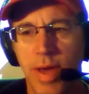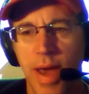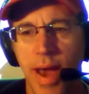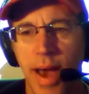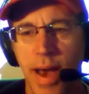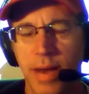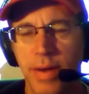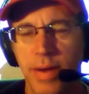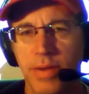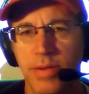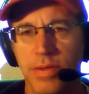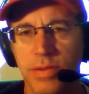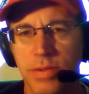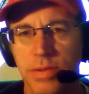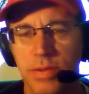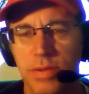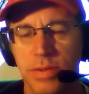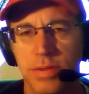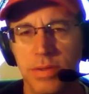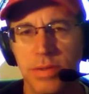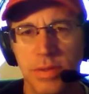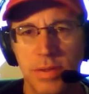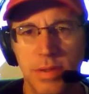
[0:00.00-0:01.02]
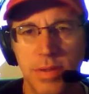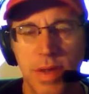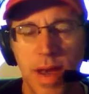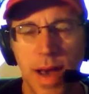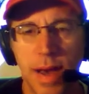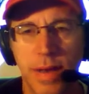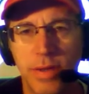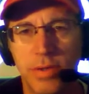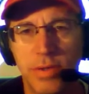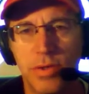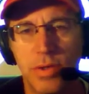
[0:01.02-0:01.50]
God
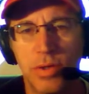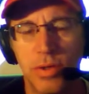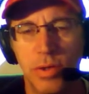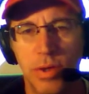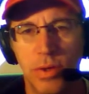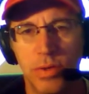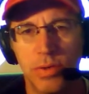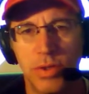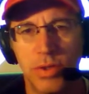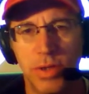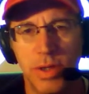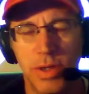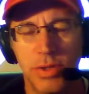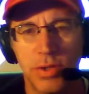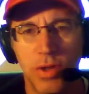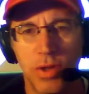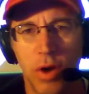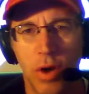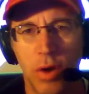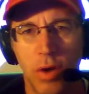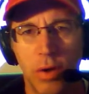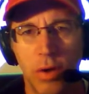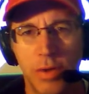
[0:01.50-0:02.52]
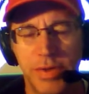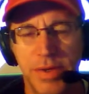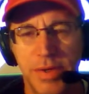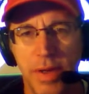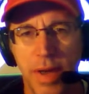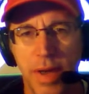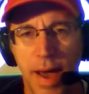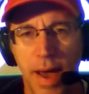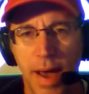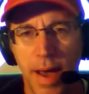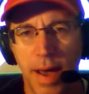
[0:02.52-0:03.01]
is close. Let's call to
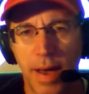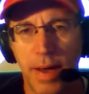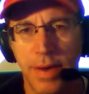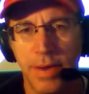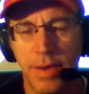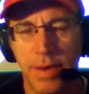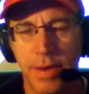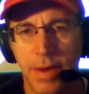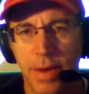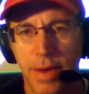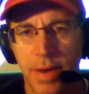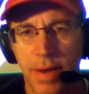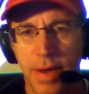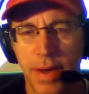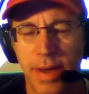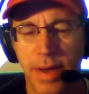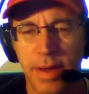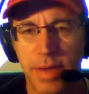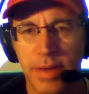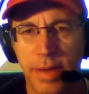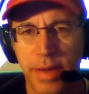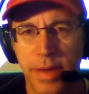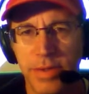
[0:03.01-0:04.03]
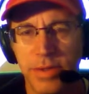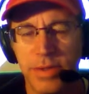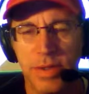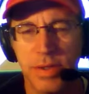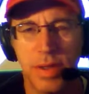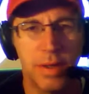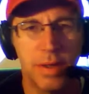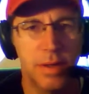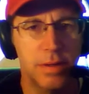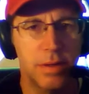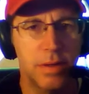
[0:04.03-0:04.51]
God and let's,
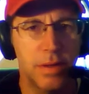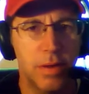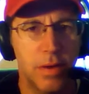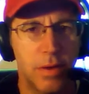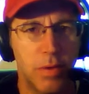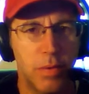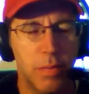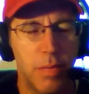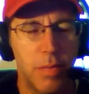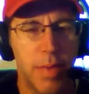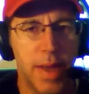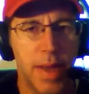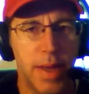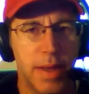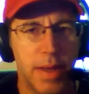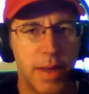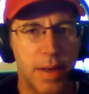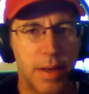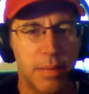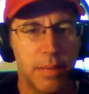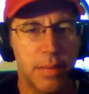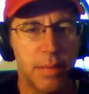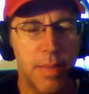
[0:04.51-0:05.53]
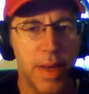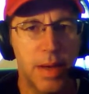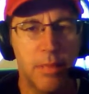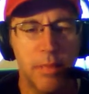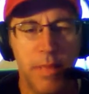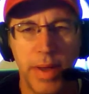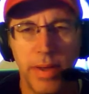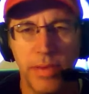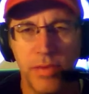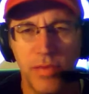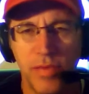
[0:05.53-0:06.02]
make
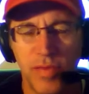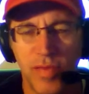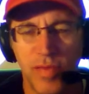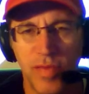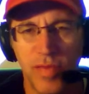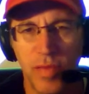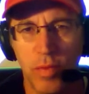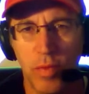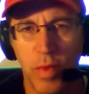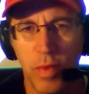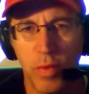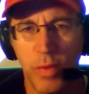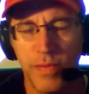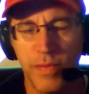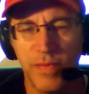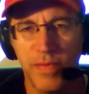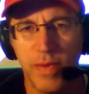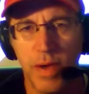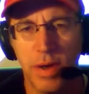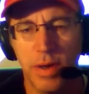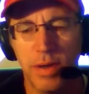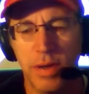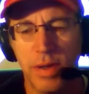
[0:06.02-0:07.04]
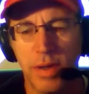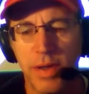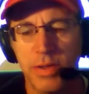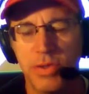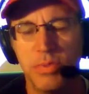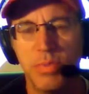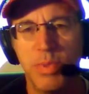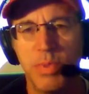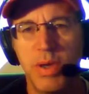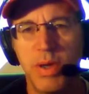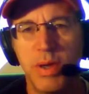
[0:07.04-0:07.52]
amends for what we've done.
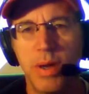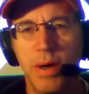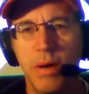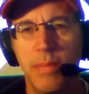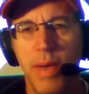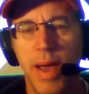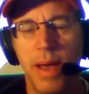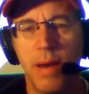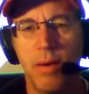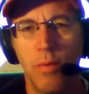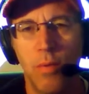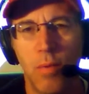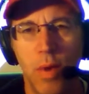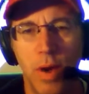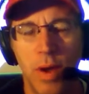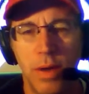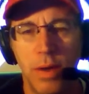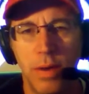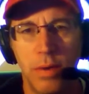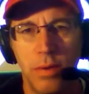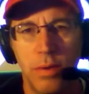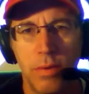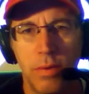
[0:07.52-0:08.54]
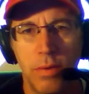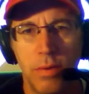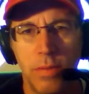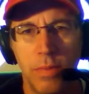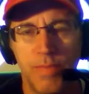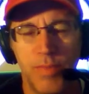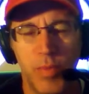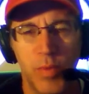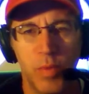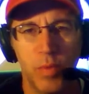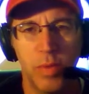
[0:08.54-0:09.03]
Let's become at one
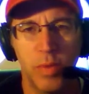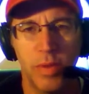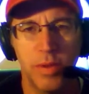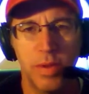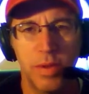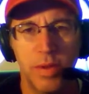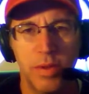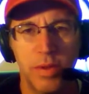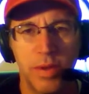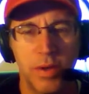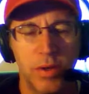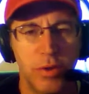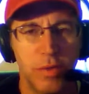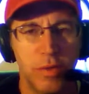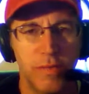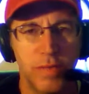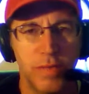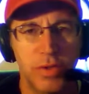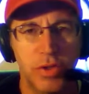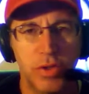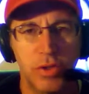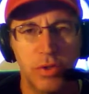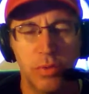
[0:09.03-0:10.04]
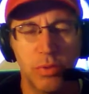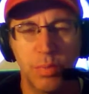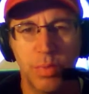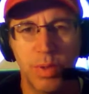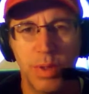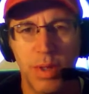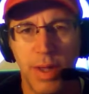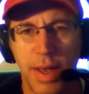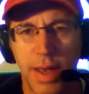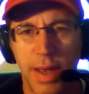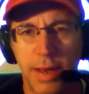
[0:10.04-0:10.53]
with the universal
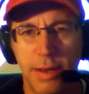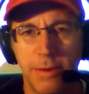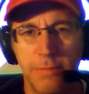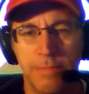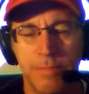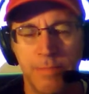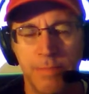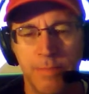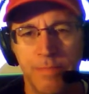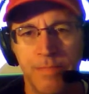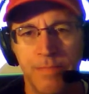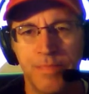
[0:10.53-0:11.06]
plan